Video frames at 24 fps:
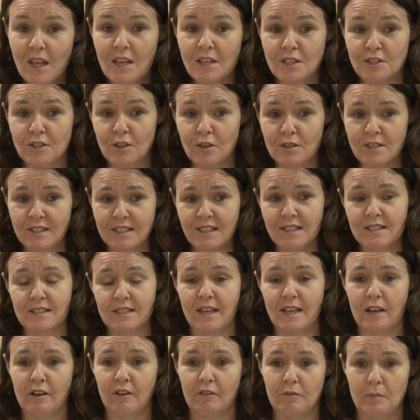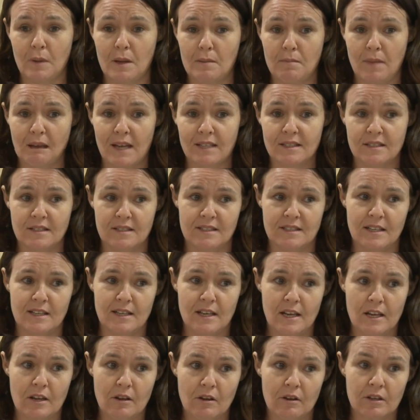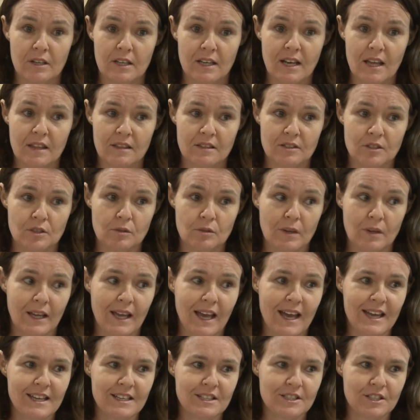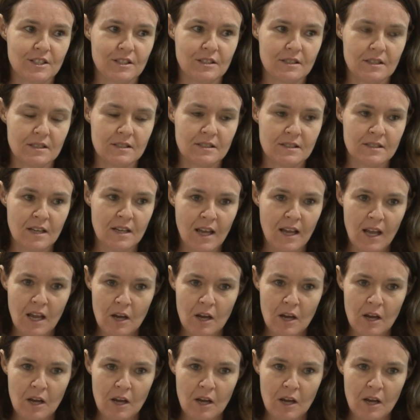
So since then I've been back to Sydney on another two occasions